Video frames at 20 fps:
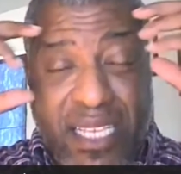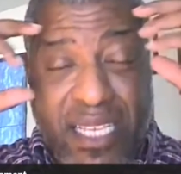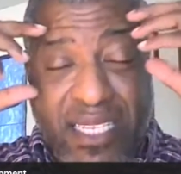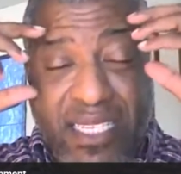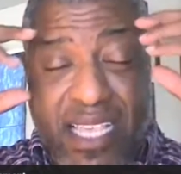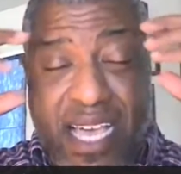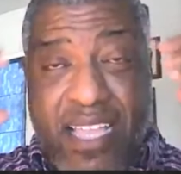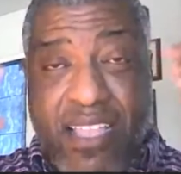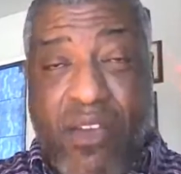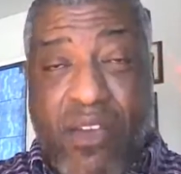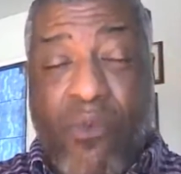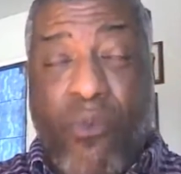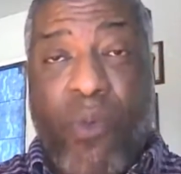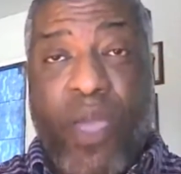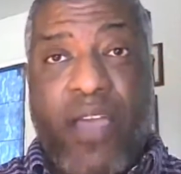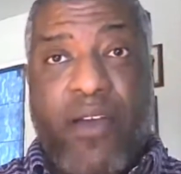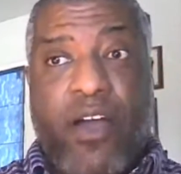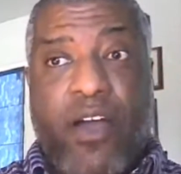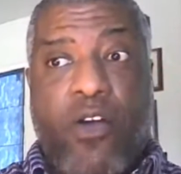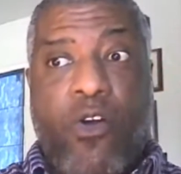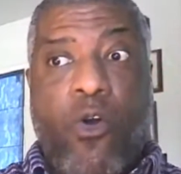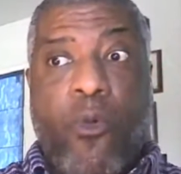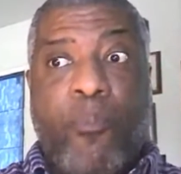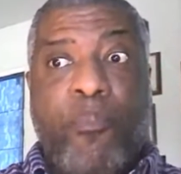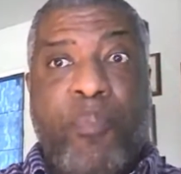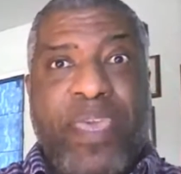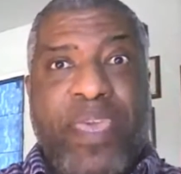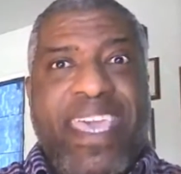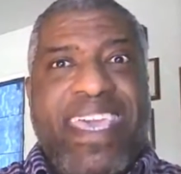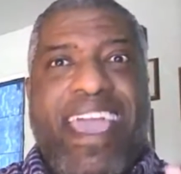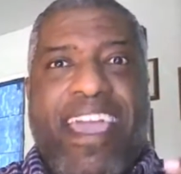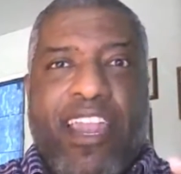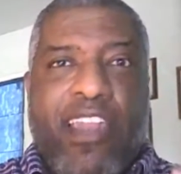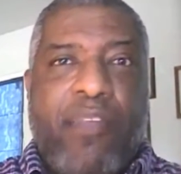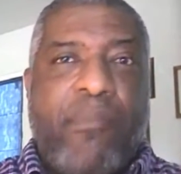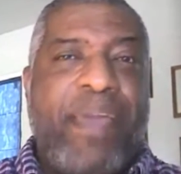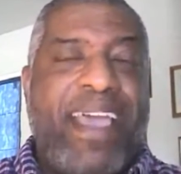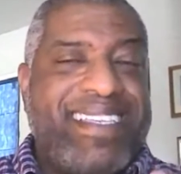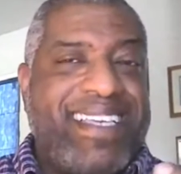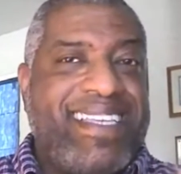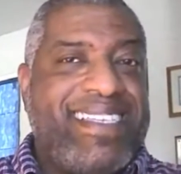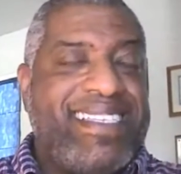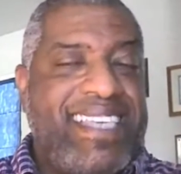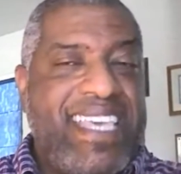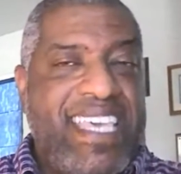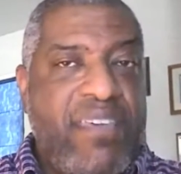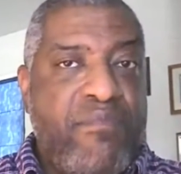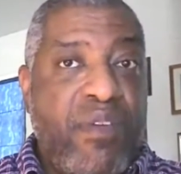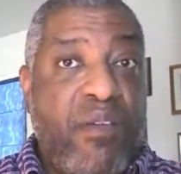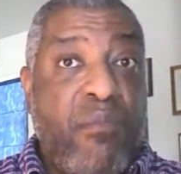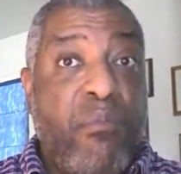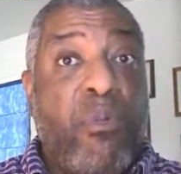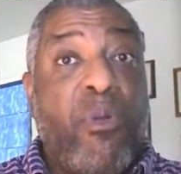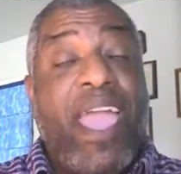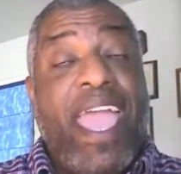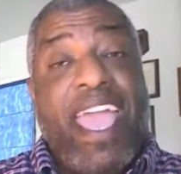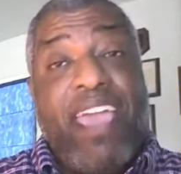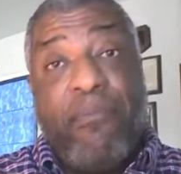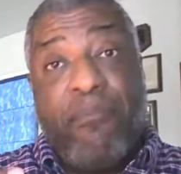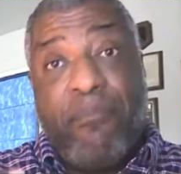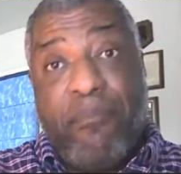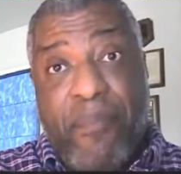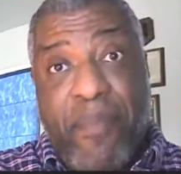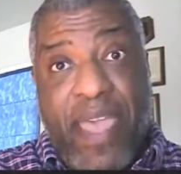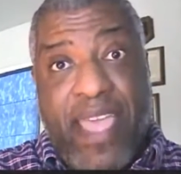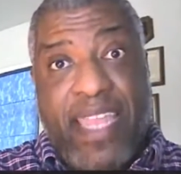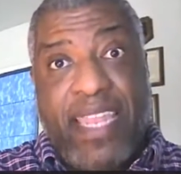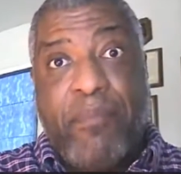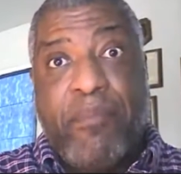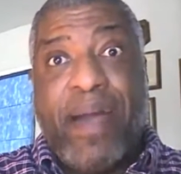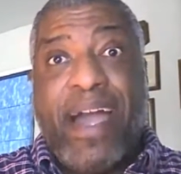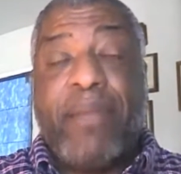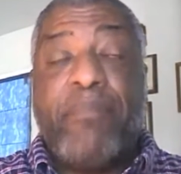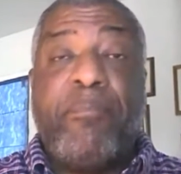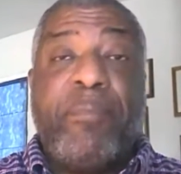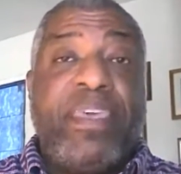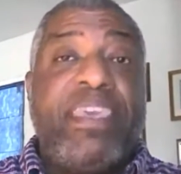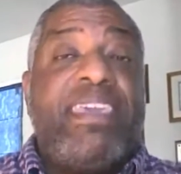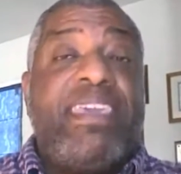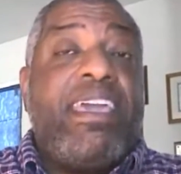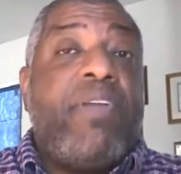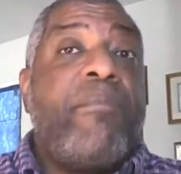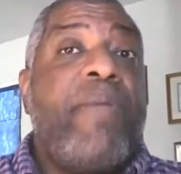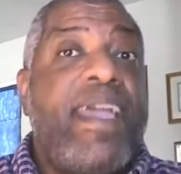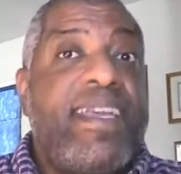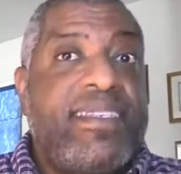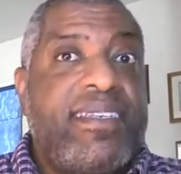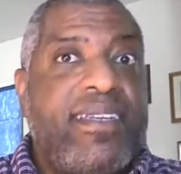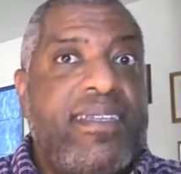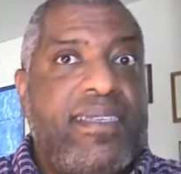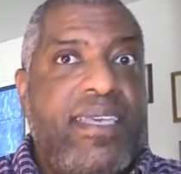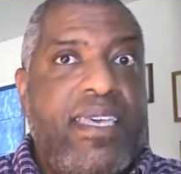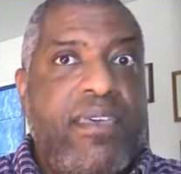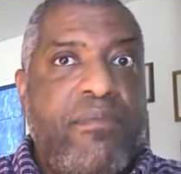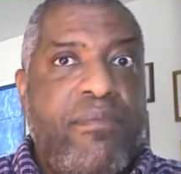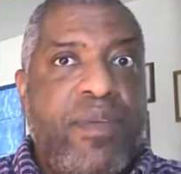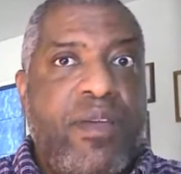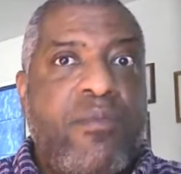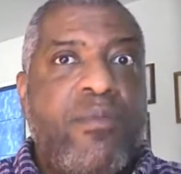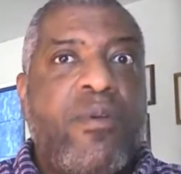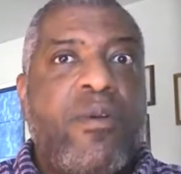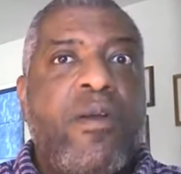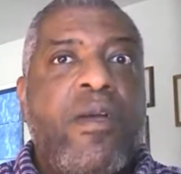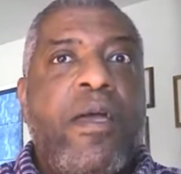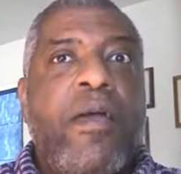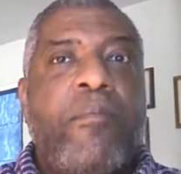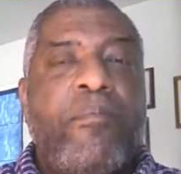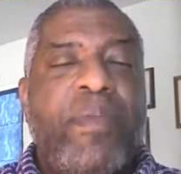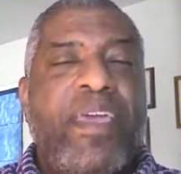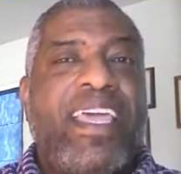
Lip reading: There's not a way, or being an amazing team member, and by being an amazing team member,